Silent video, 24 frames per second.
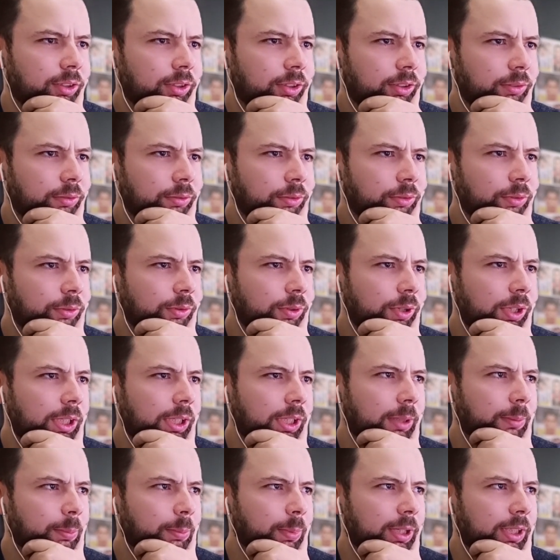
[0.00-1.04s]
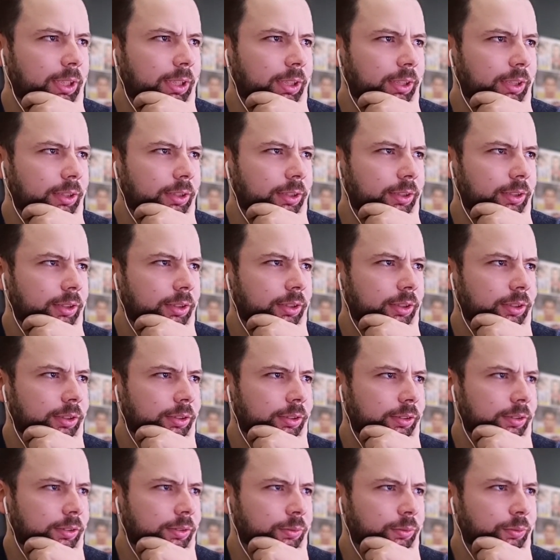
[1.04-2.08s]
Look at that bacon.
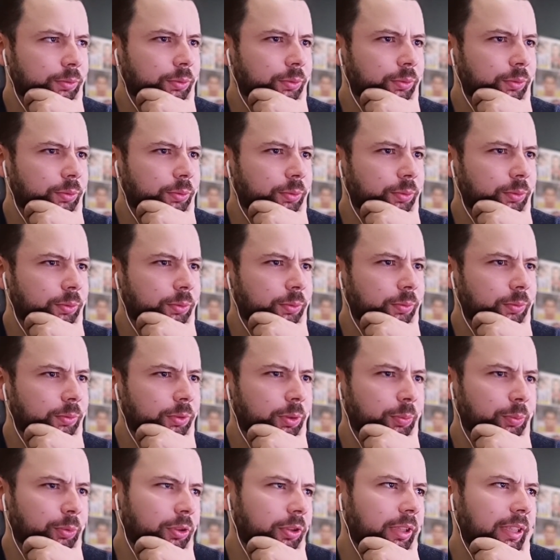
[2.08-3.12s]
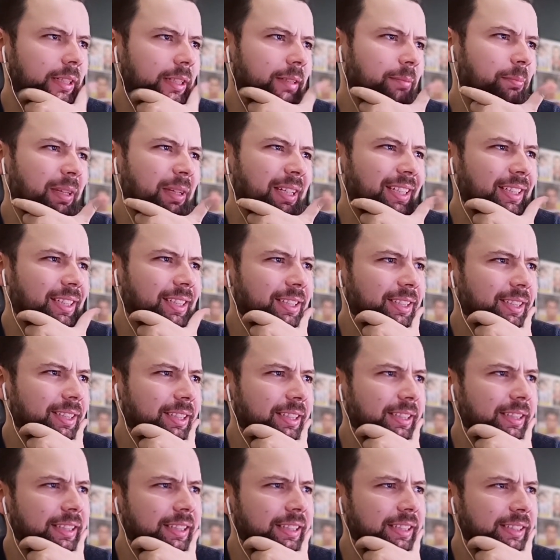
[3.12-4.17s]
You put bacon
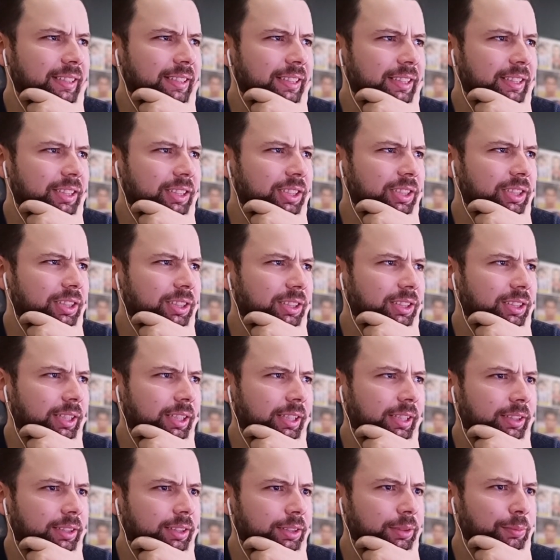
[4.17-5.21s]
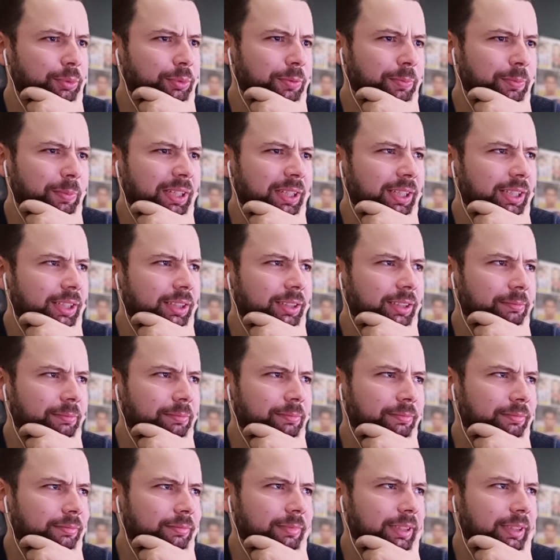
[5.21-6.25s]
is shitting again. You put
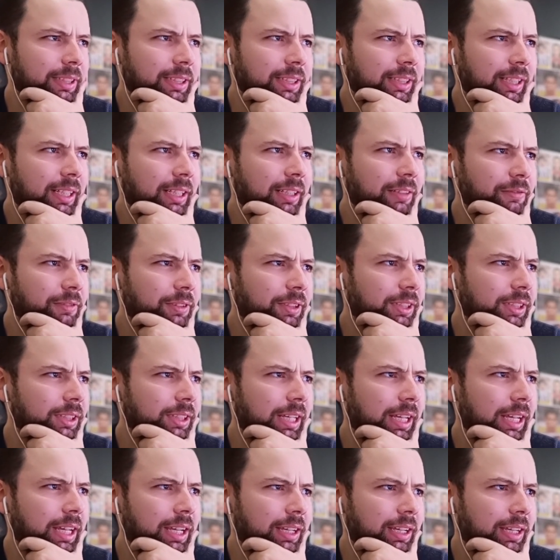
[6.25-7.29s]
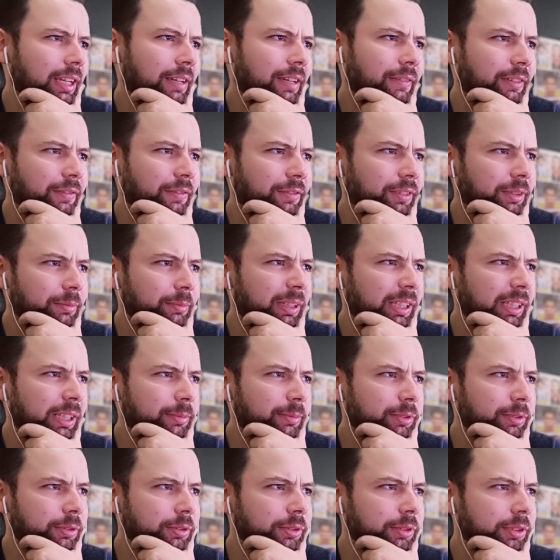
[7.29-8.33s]
bacon in anything, everything becomes good.